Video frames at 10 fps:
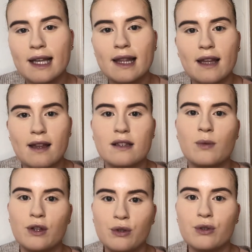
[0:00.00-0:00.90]
then that's
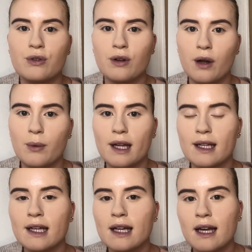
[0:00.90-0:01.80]
when you can go in
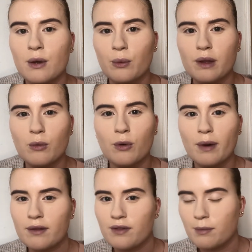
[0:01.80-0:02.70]
with more
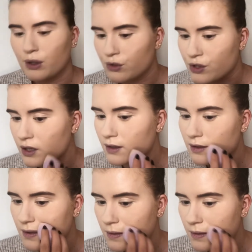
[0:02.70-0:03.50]
buffing motions.